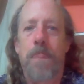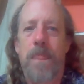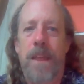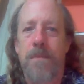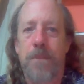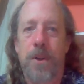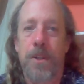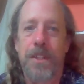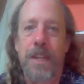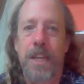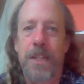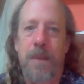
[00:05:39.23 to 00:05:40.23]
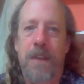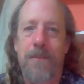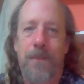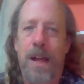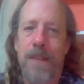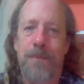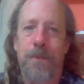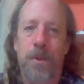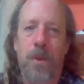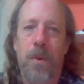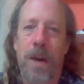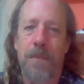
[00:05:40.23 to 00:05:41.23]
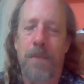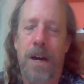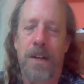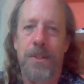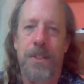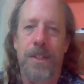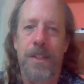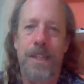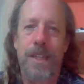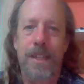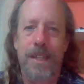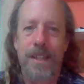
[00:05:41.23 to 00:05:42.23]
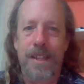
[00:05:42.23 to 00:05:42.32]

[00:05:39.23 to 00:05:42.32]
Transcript: I'm going to catch my flight from Guatemala City.